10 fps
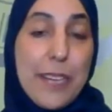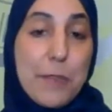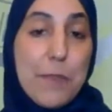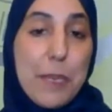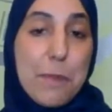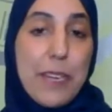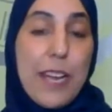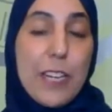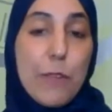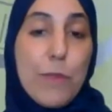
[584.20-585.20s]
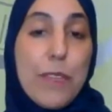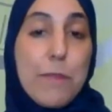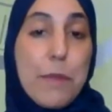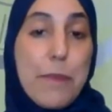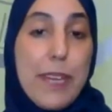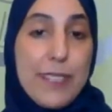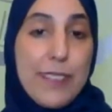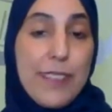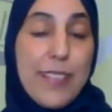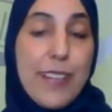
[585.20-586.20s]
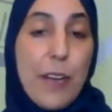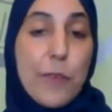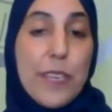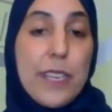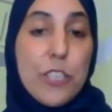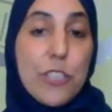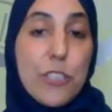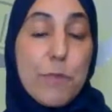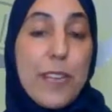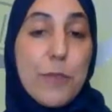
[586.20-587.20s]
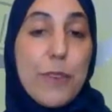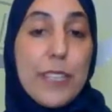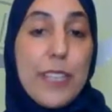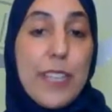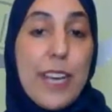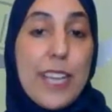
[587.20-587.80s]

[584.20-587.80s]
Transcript: people? How can we be better? Our relationship better with Allah,